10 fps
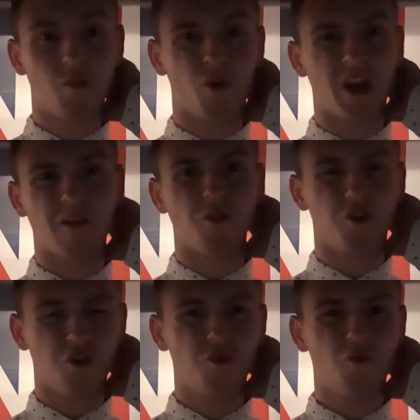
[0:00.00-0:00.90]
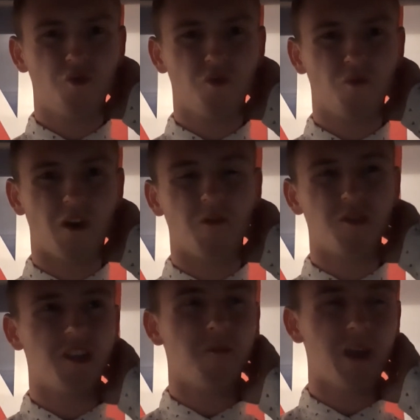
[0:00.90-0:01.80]
What now you do? When it
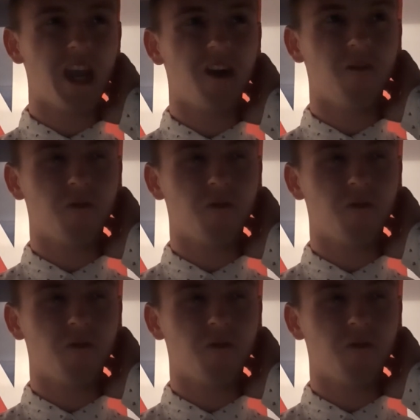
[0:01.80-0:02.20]
was in the main